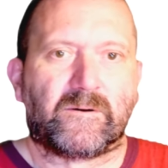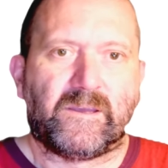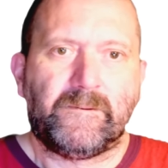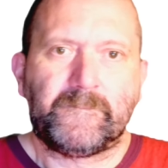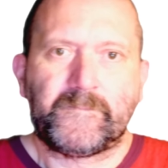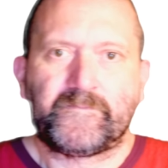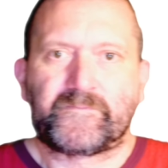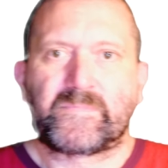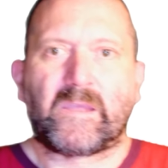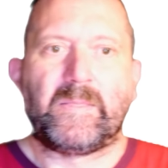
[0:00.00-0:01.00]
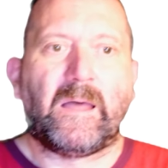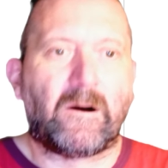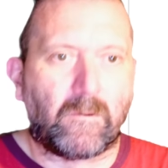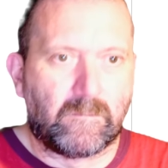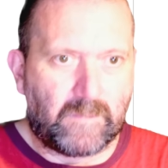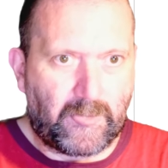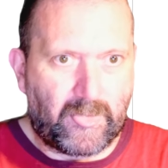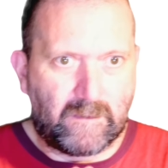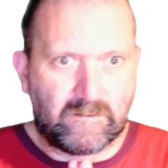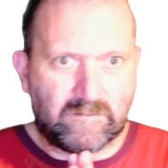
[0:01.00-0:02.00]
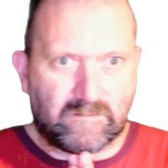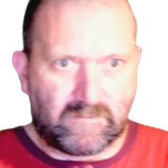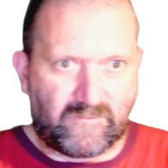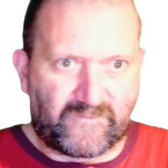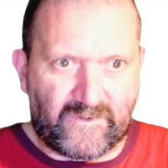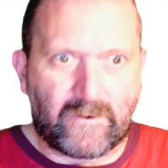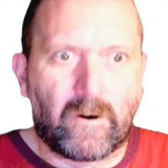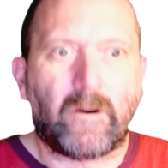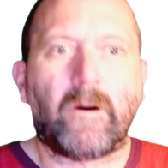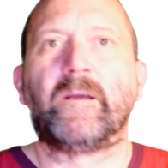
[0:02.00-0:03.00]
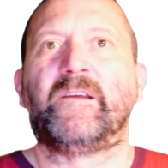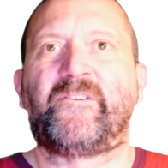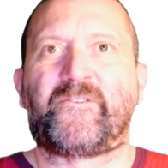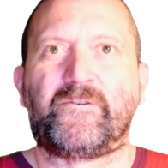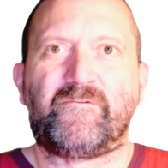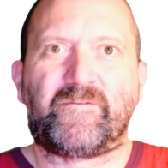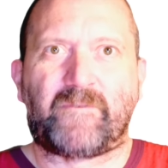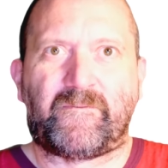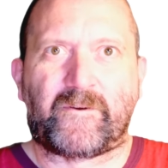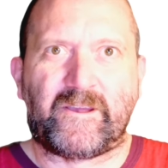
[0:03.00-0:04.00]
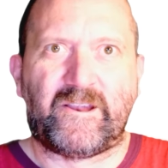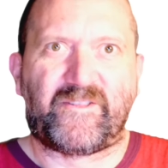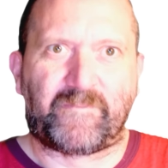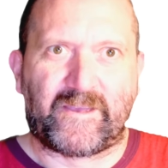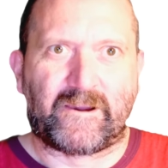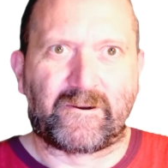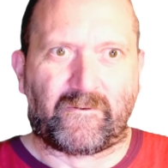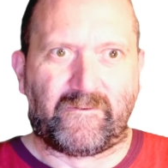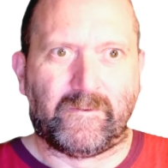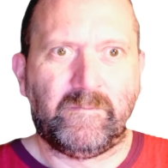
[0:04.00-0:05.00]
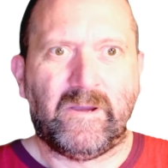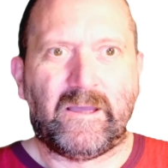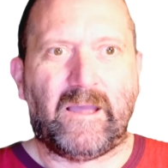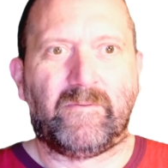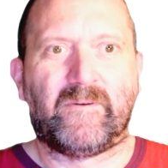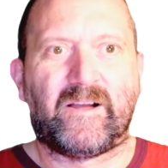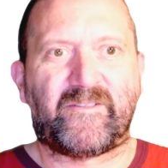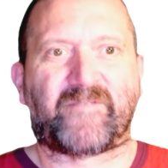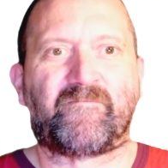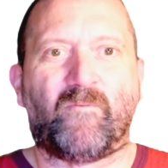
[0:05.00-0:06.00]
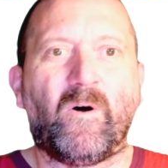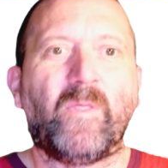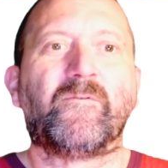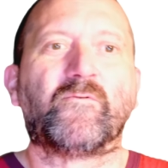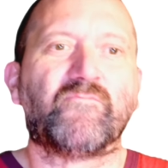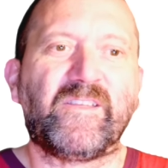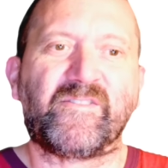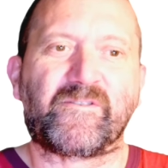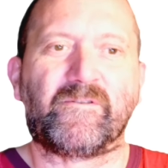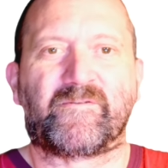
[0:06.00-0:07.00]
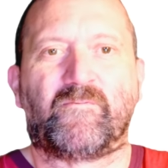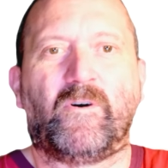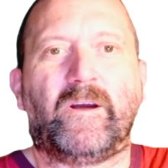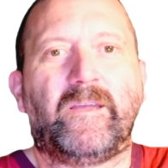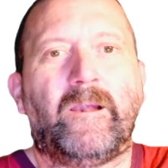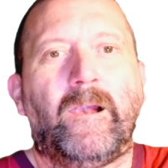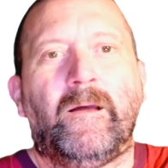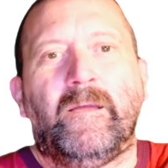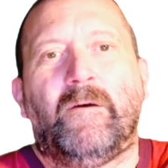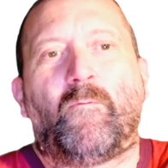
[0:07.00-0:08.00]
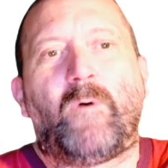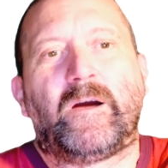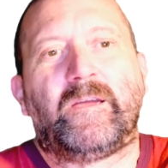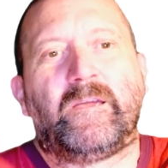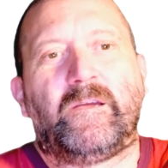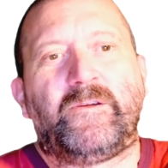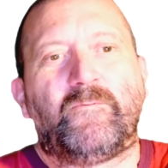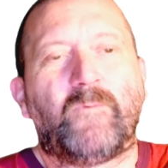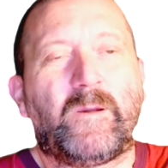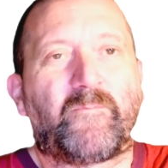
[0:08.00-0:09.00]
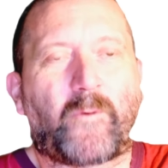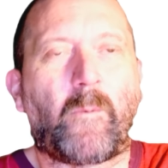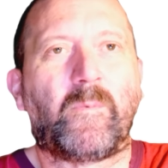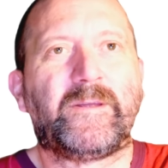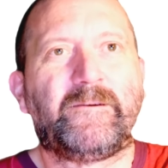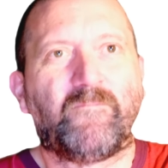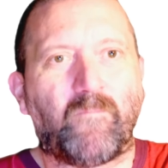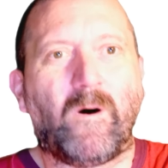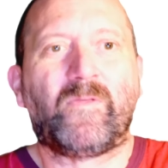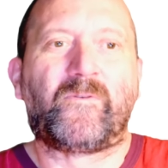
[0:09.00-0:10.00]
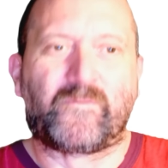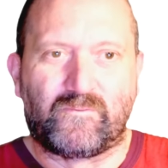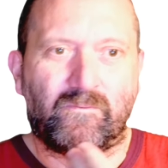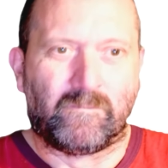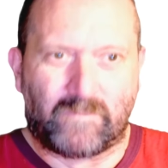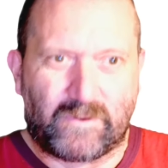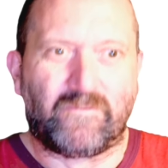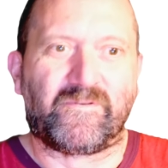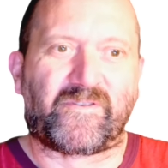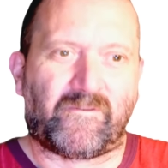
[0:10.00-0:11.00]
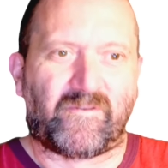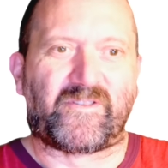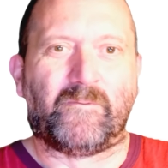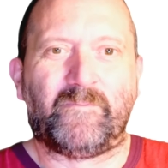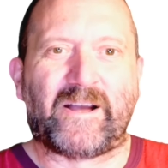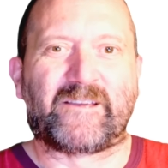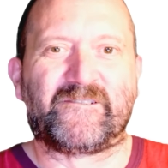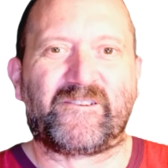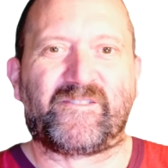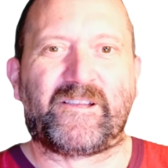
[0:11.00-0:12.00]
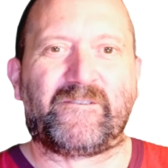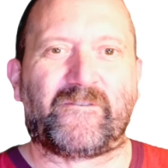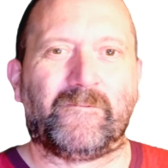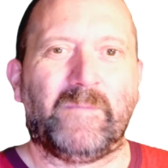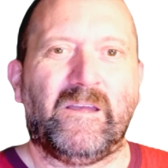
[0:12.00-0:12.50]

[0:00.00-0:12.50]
Okay. Now, there are issues with the Gillespie algorithm, and that's one of the reasons why you will probably want to use some packages later.